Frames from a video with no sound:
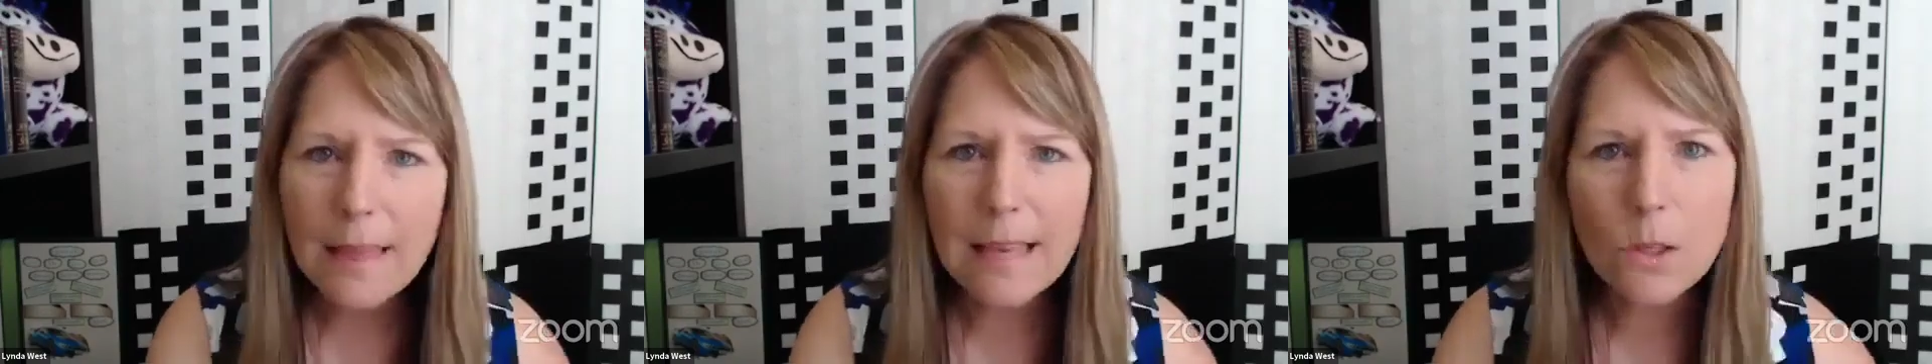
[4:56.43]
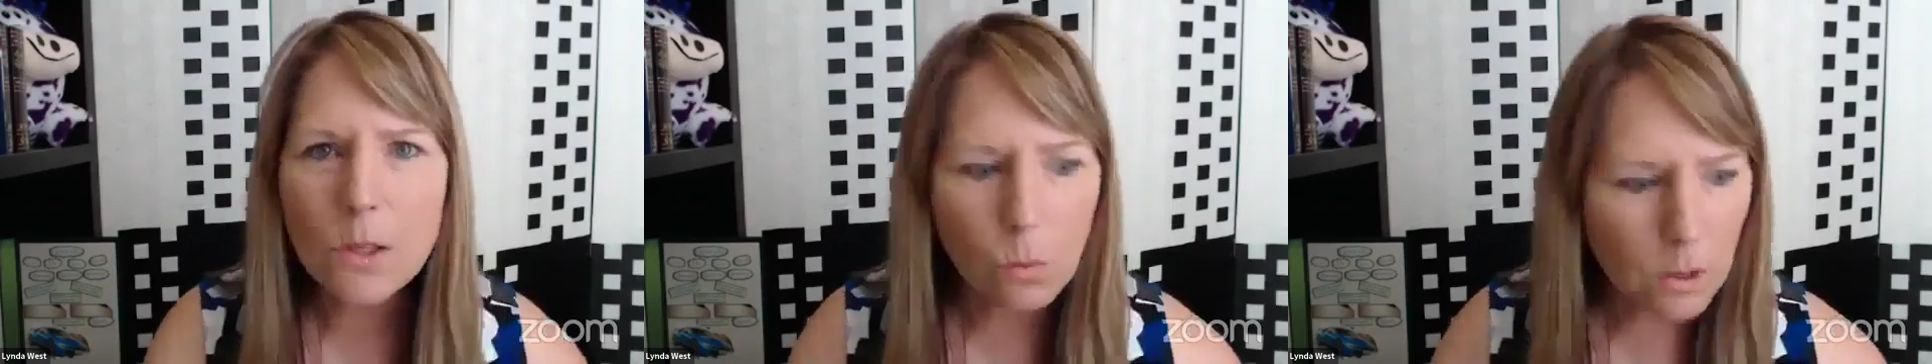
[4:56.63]

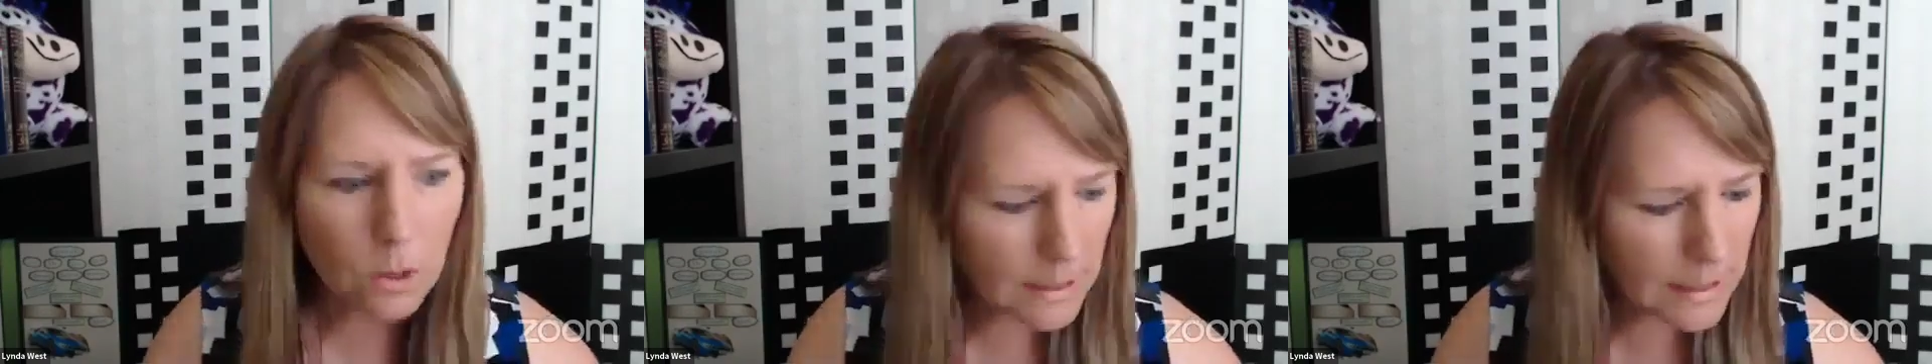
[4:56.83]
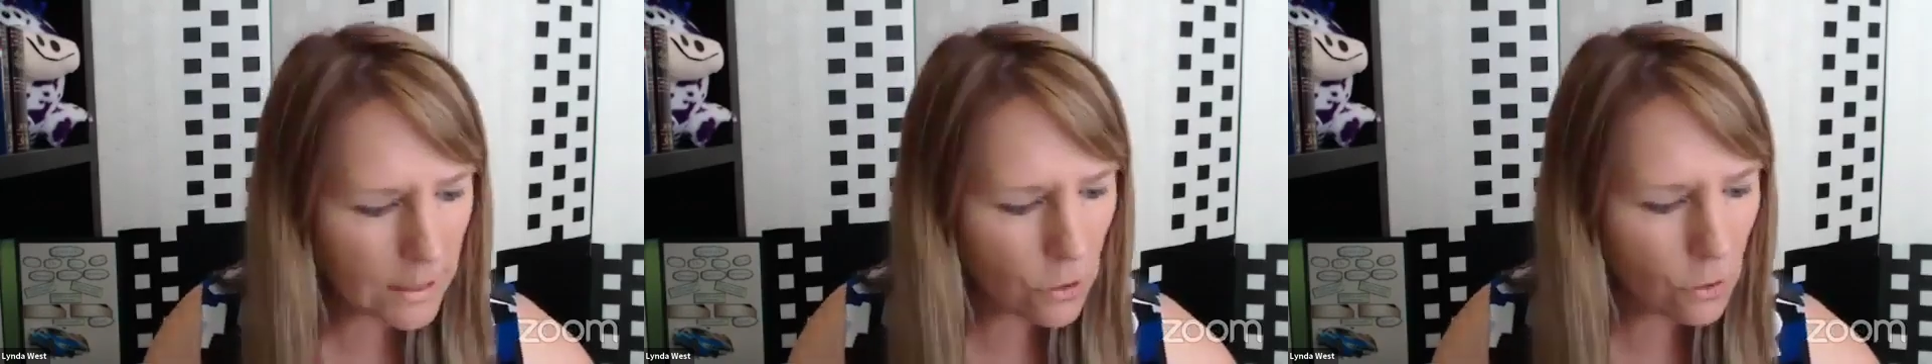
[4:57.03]
That's the
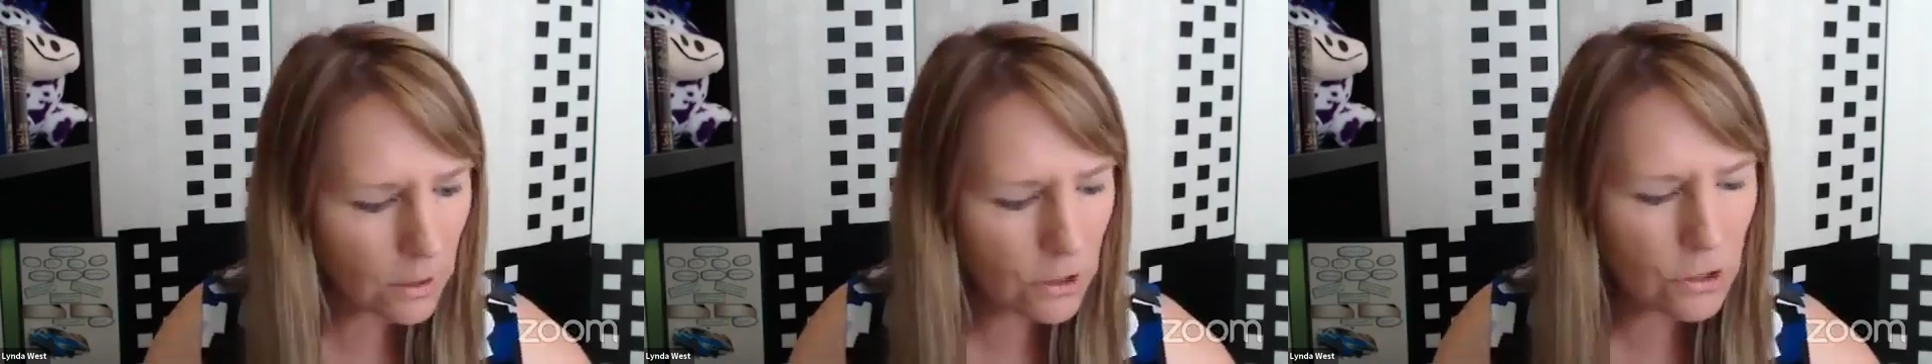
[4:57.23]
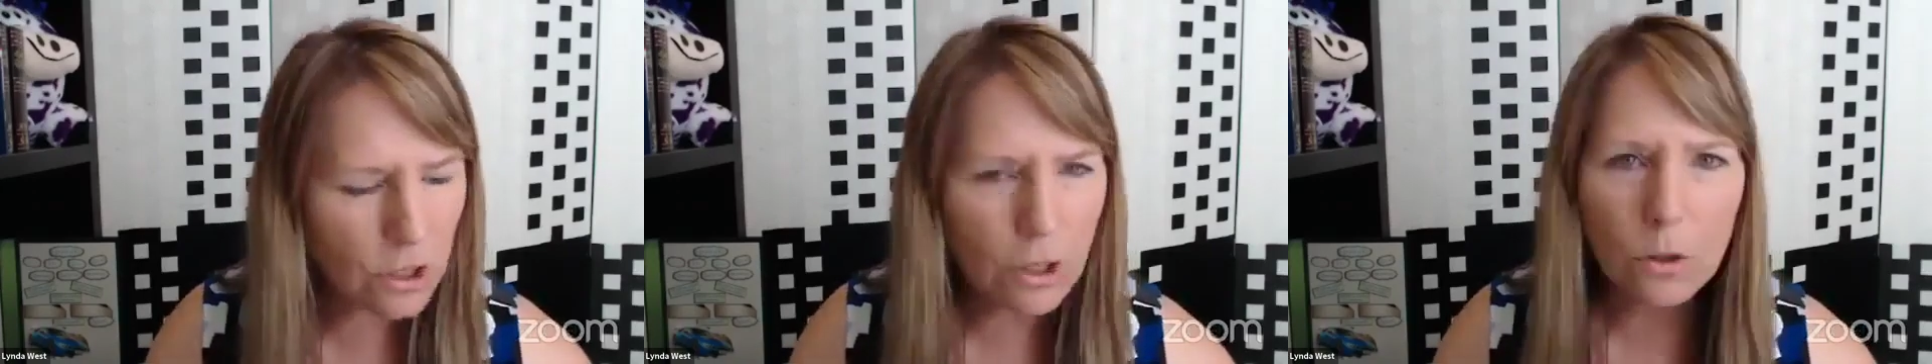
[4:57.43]
worst thing you
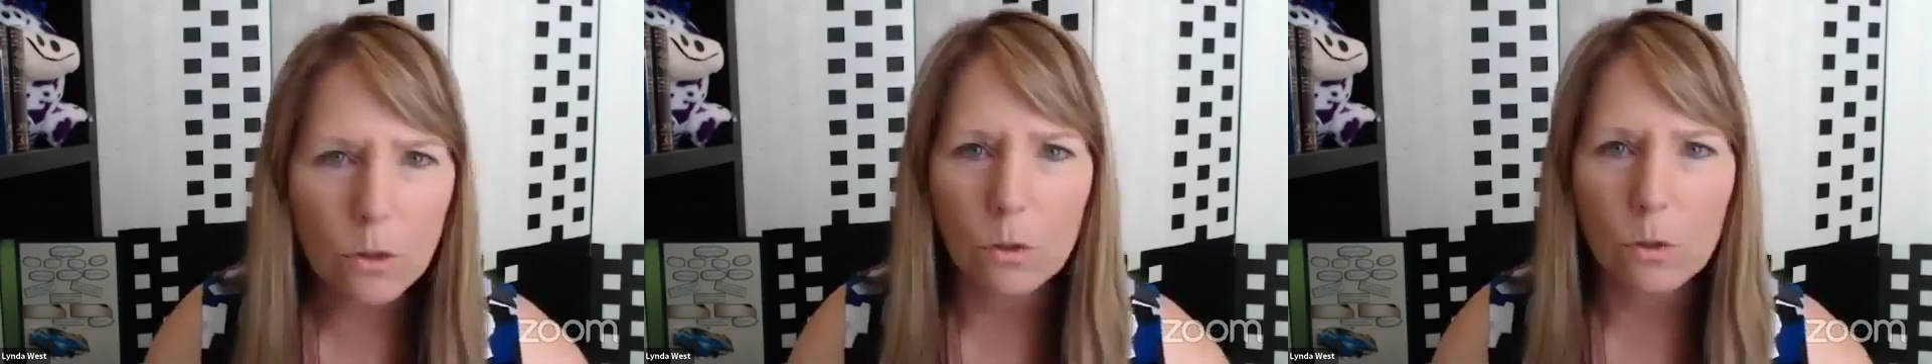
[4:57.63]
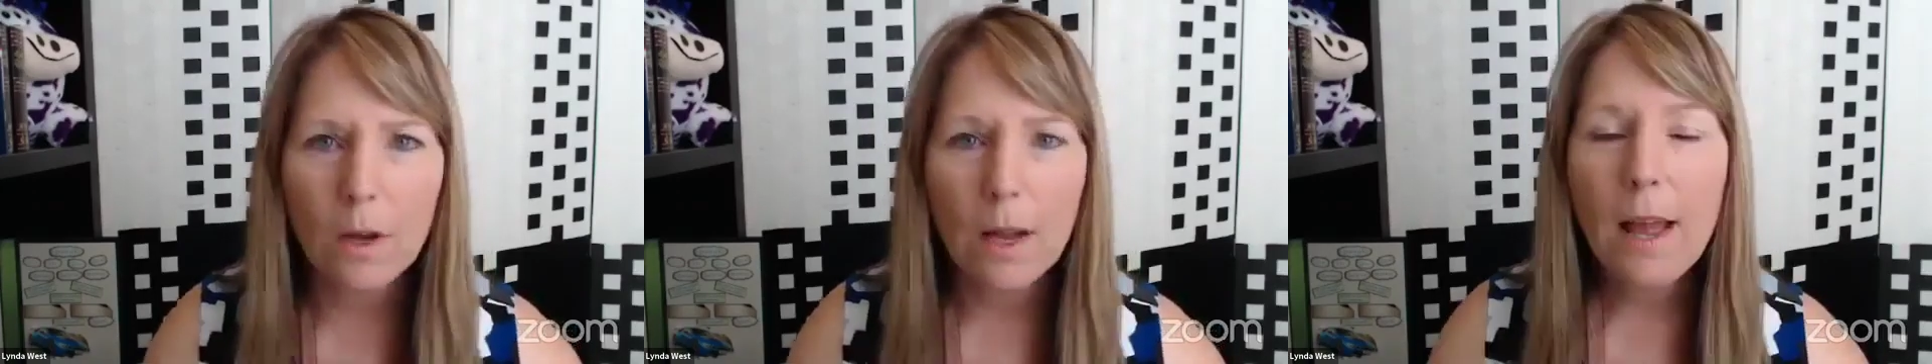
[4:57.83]
can
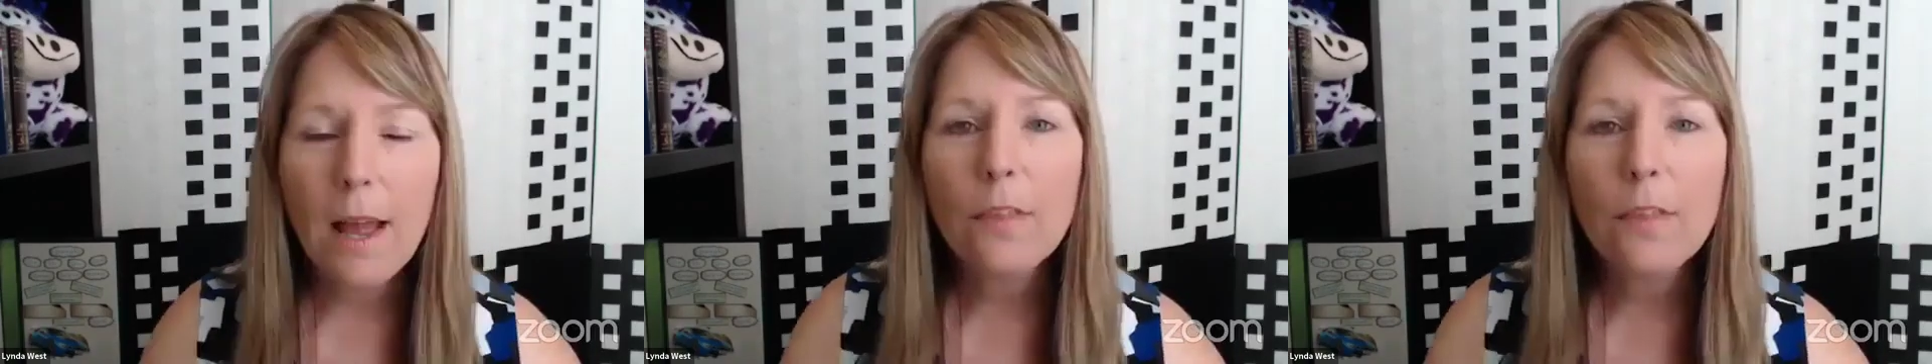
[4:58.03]
do.